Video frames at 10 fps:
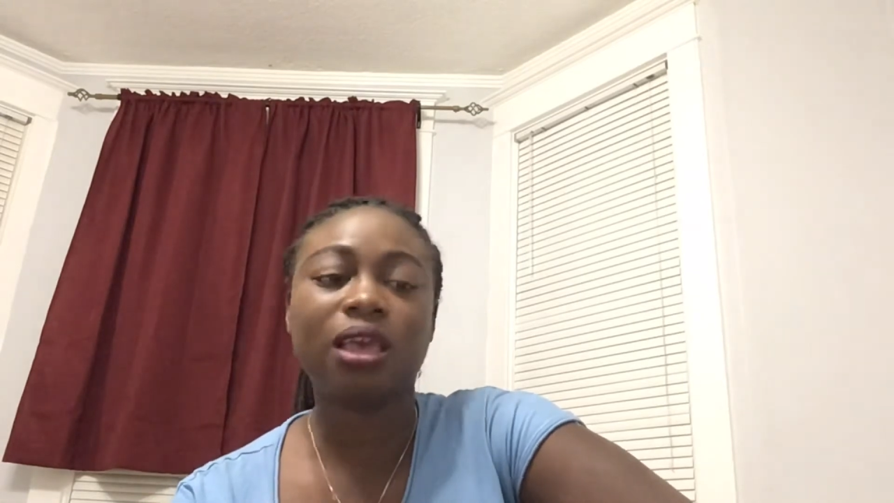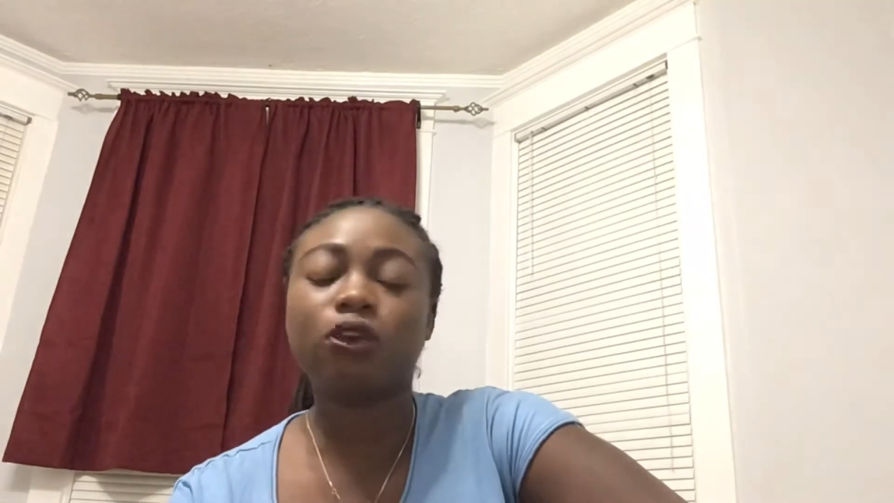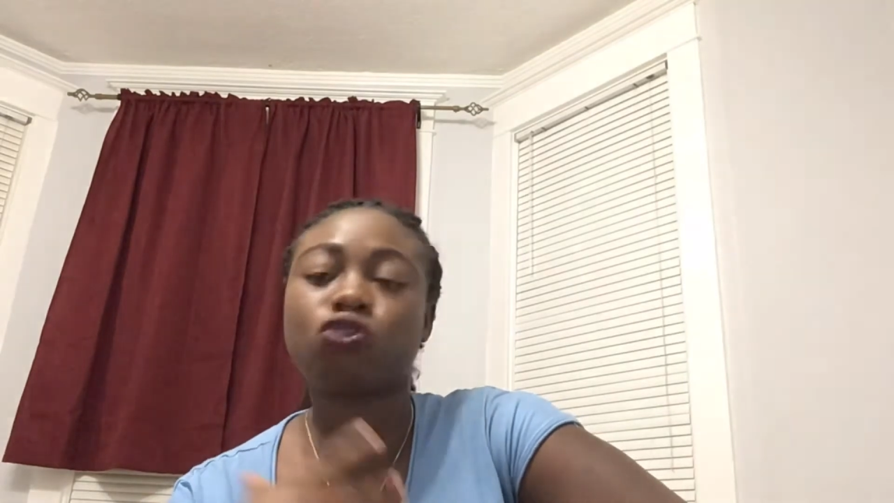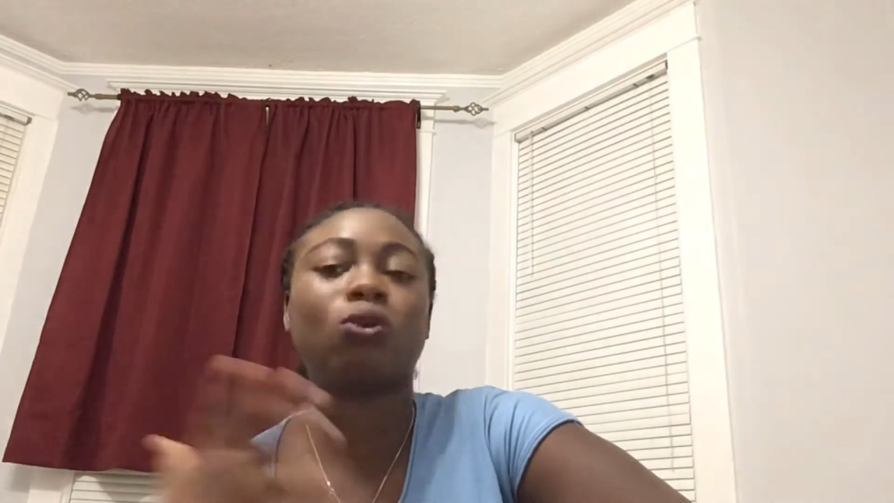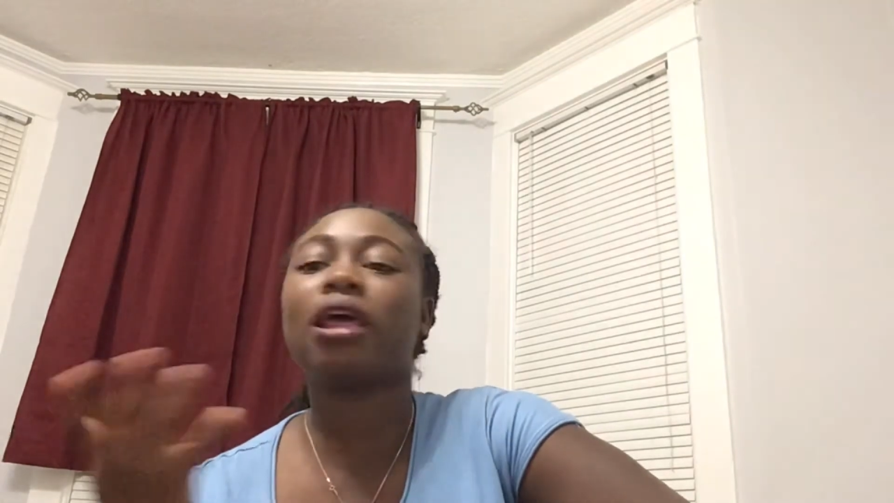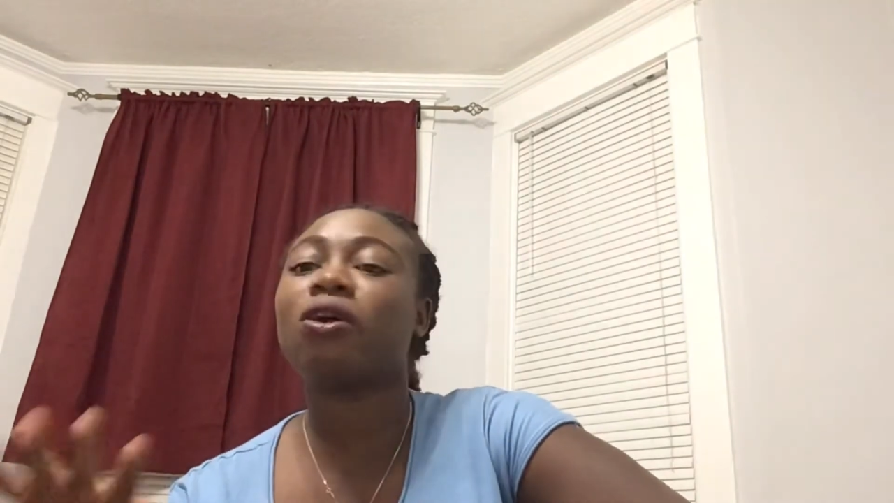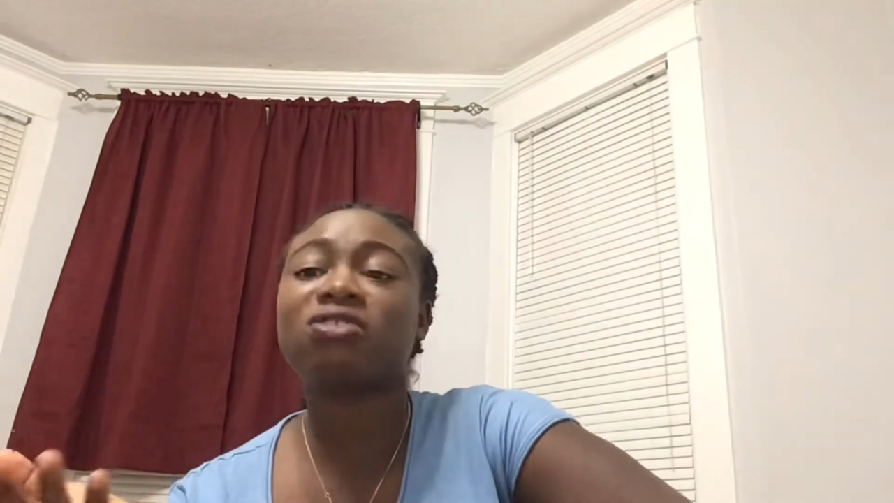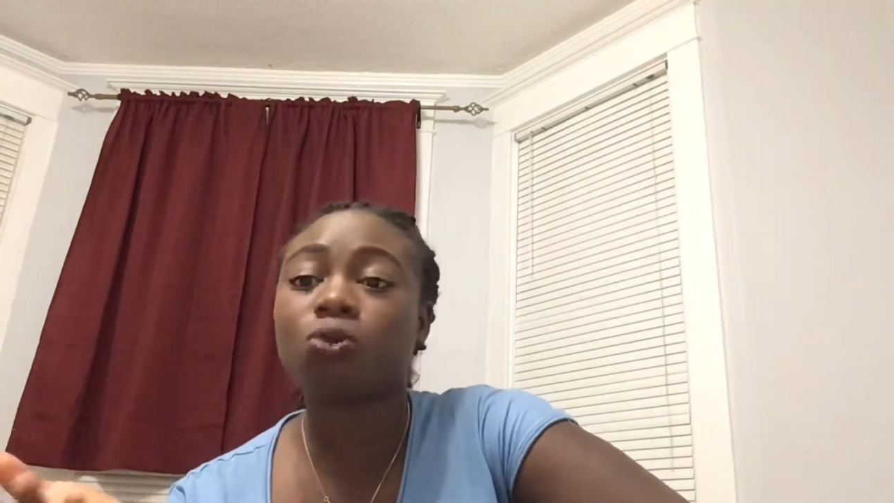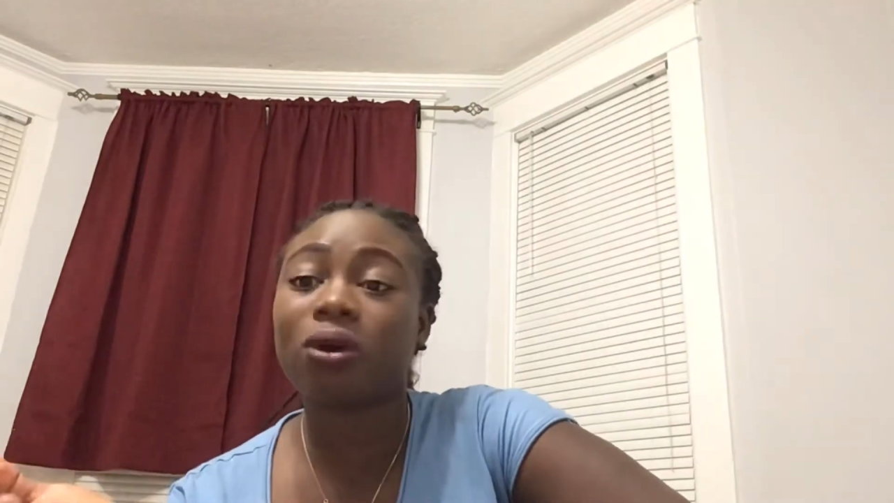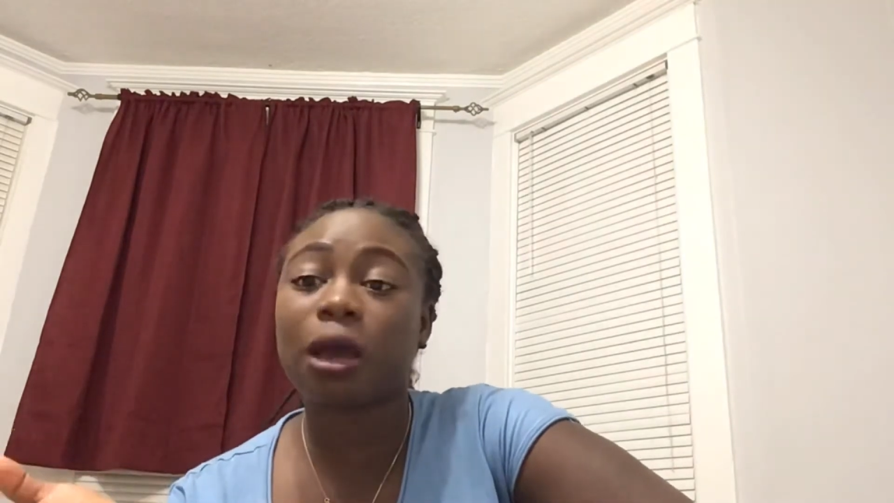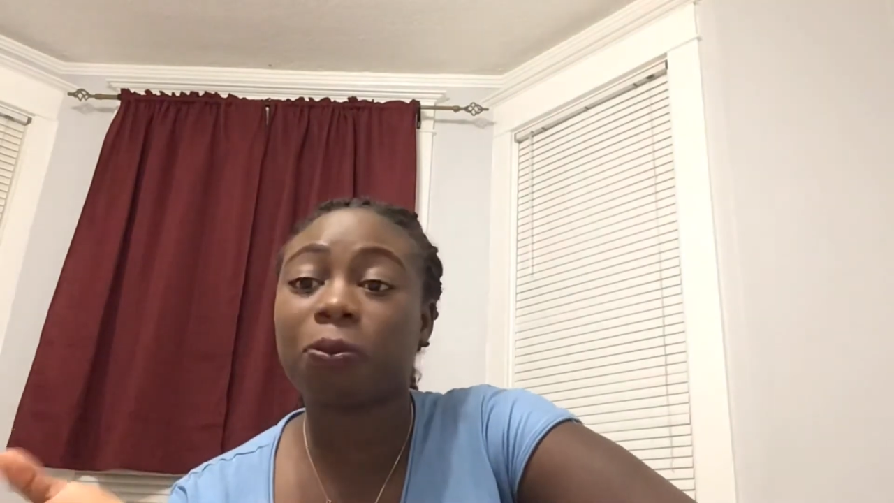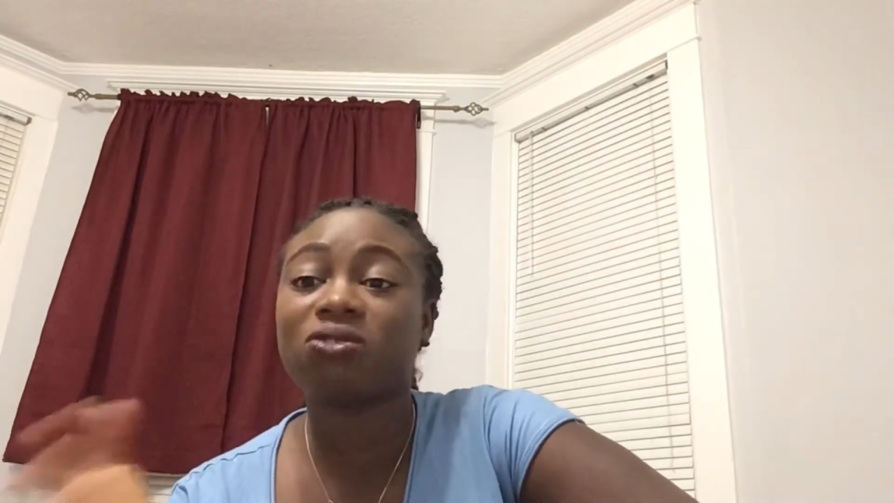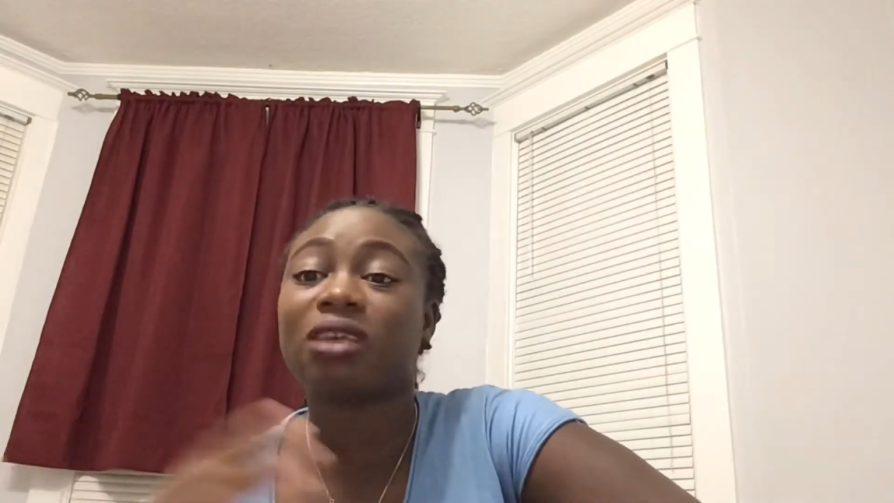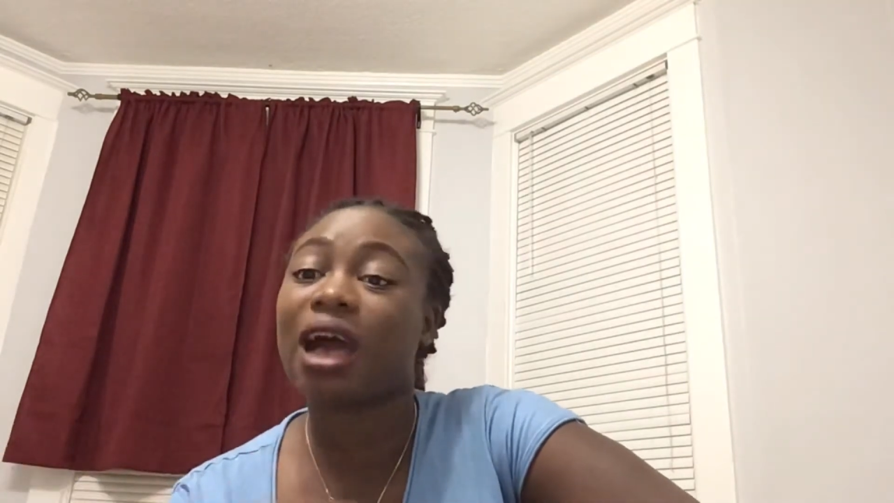So let us see what happens